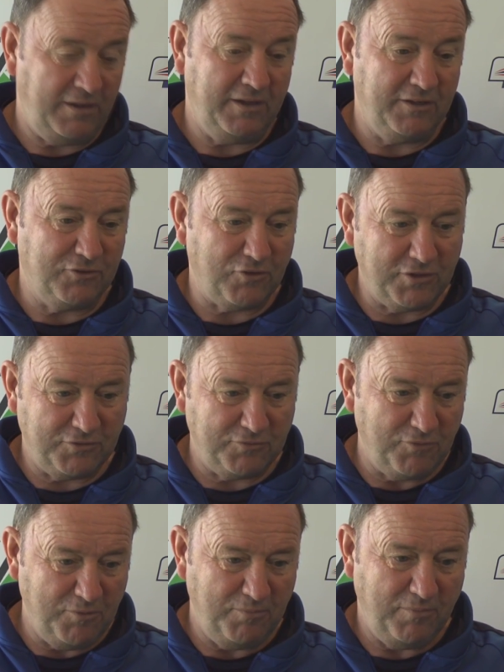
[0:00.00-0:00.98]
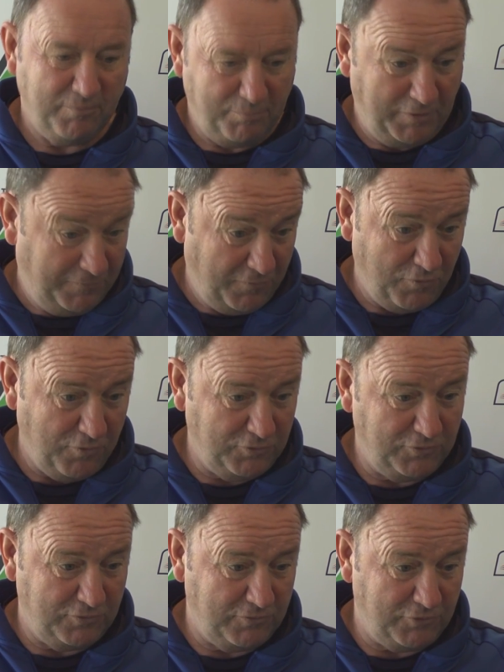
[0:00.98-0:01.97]
in the dressing room,
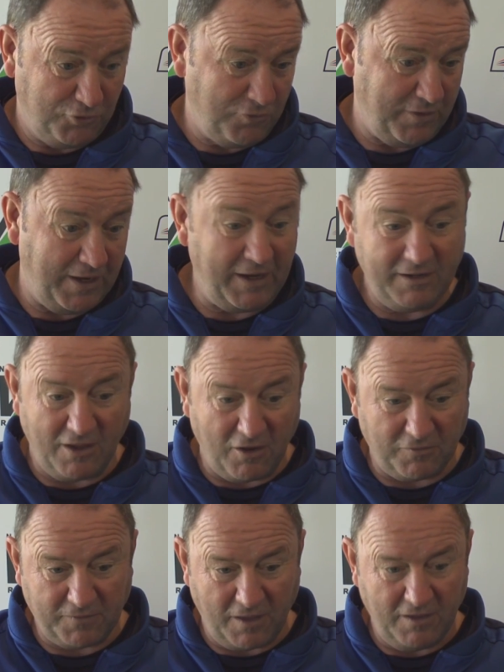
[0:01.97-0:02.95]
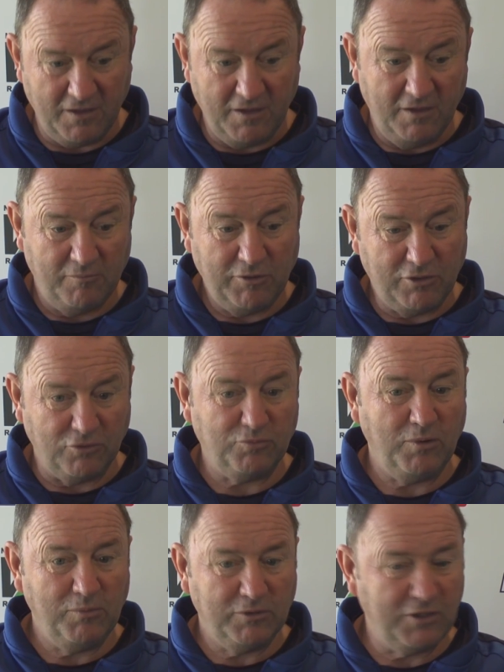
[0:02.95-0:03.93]
before, during and after, because
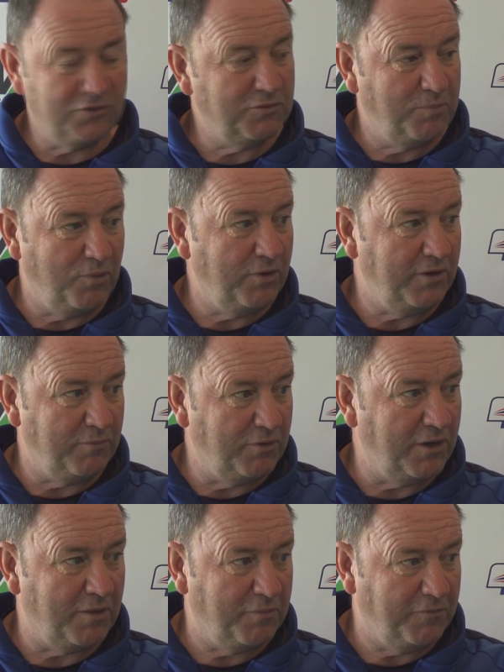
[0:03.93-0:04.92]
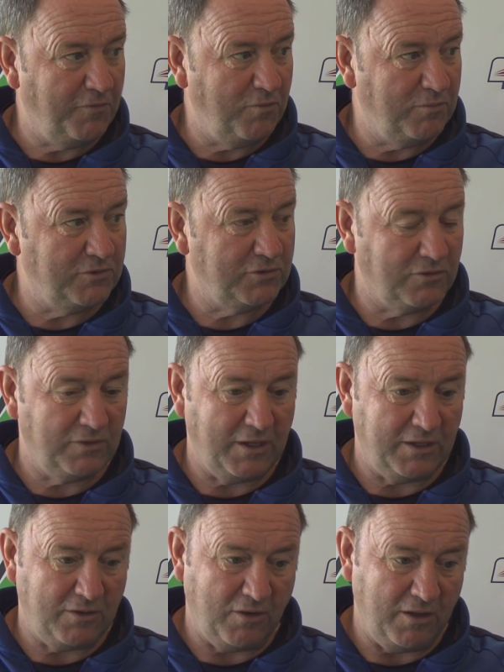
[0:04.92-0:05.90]
we were disappointed with our performance on
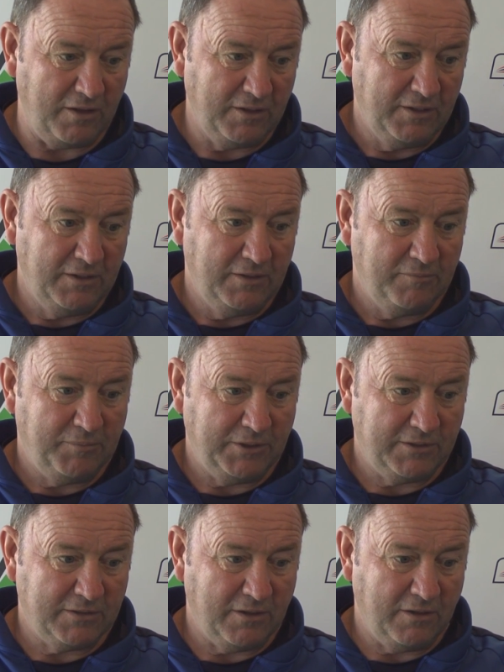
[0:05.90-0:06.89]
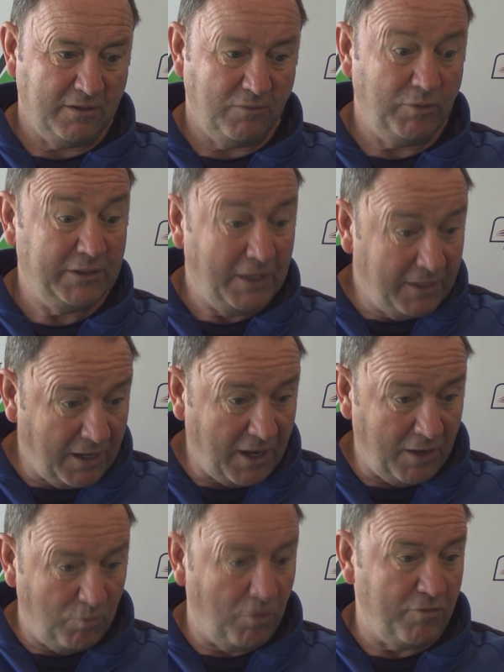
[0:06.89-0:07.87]
that night. But we did
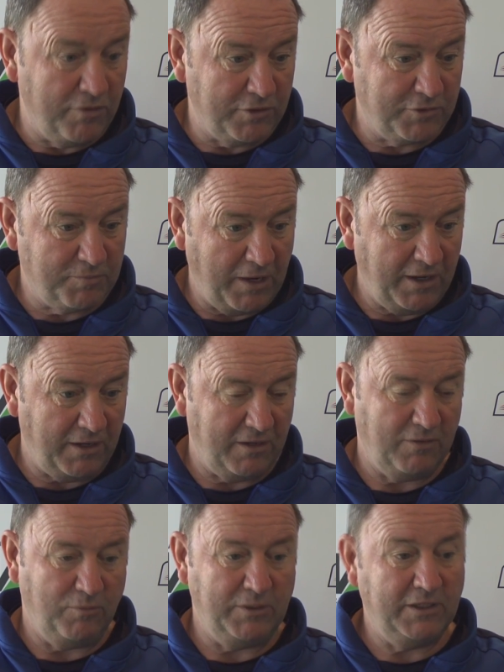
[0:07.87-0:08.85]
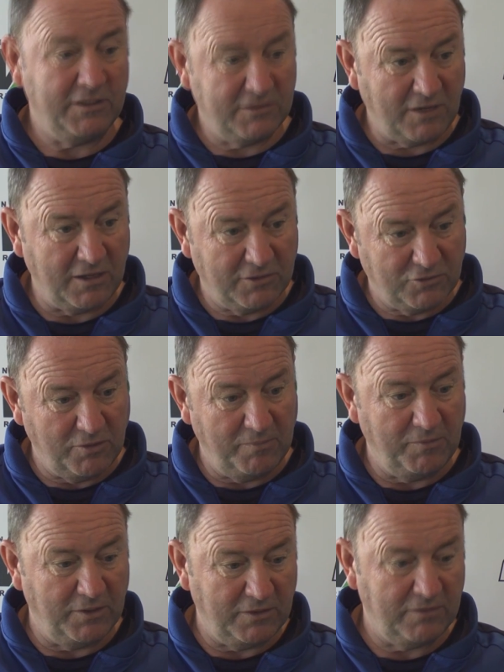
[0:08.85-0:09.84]
get our warriors back. We did say to
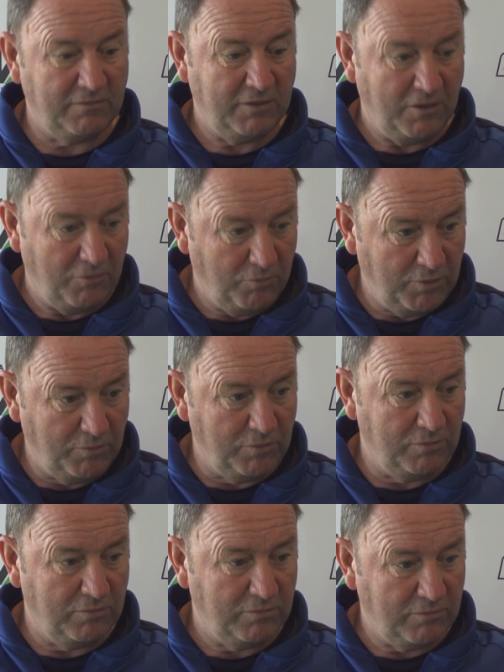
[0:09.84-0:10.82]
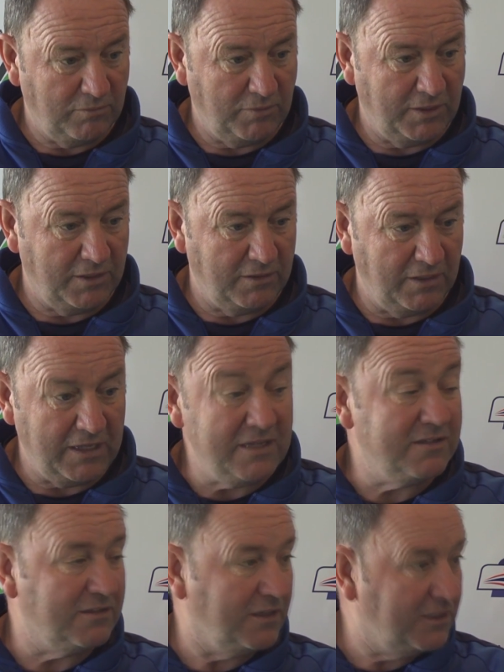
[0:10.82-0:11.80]
him that, you know, we can
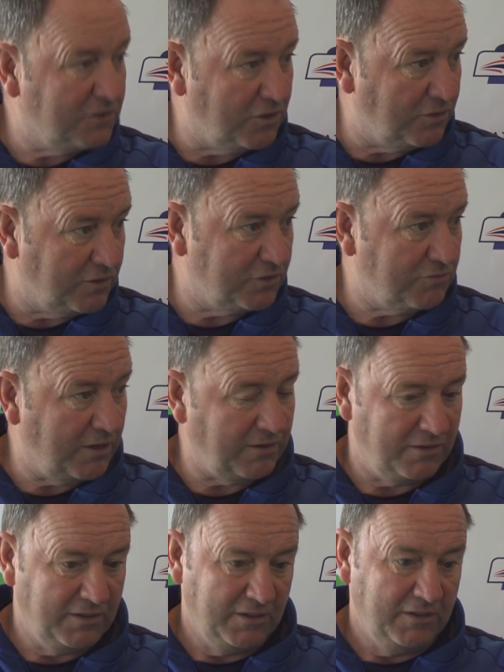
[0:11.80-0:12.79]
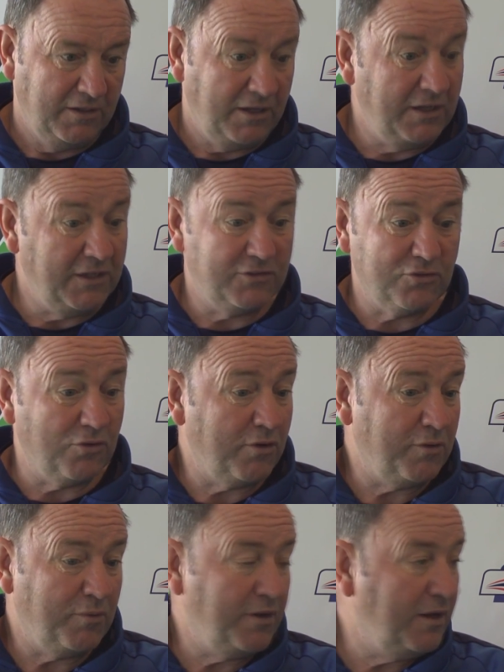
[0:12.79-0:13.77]
easily turn this round. And he saw
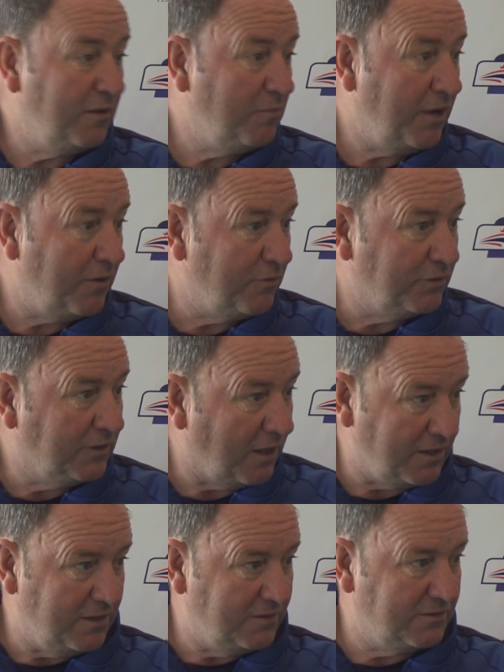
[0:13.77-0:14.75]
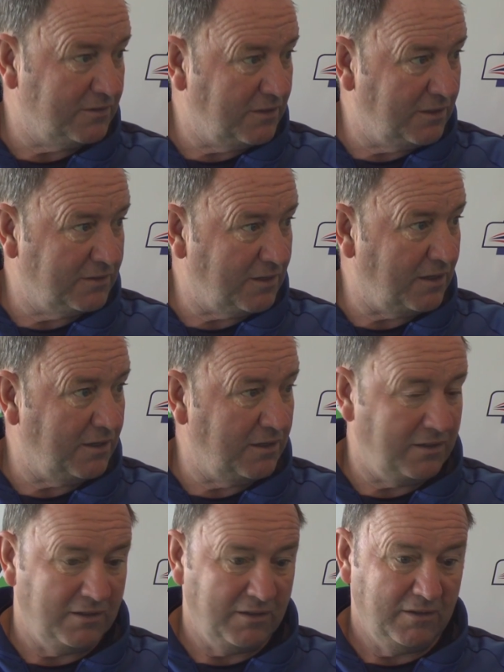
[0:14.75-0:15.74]
it within a matter of days,
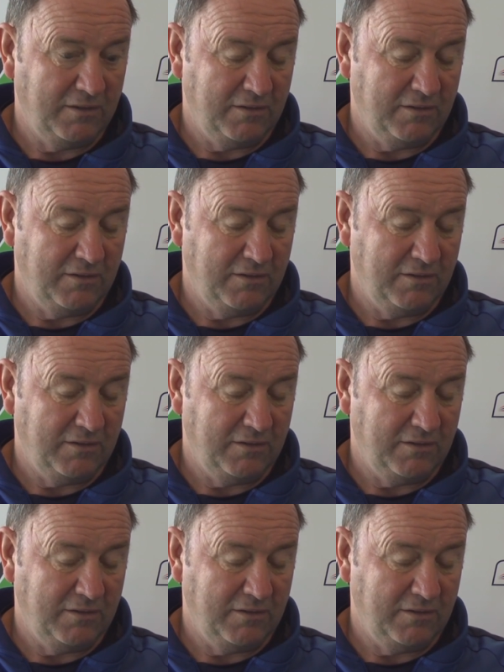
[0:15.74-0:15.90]
exactly